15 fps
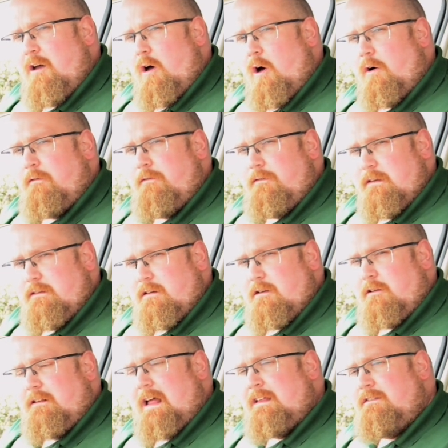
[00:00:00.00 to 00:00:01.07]
of
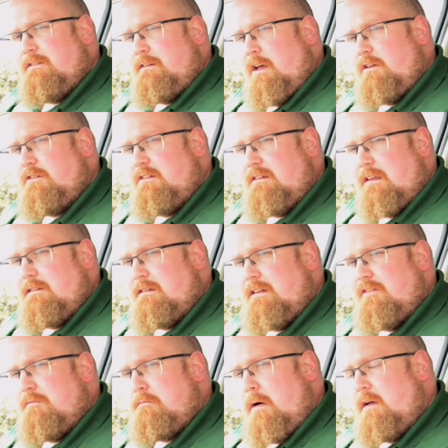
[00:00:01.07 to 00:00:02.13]
physical and touch
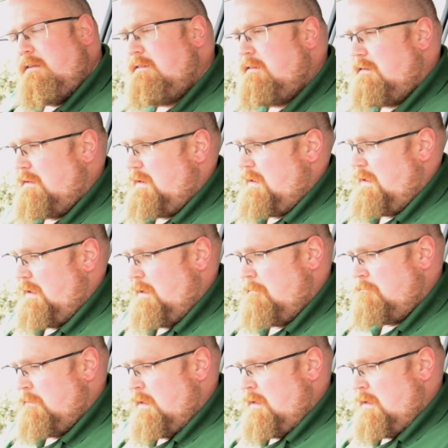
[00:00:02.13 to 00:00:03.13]
sensitive buttons in here.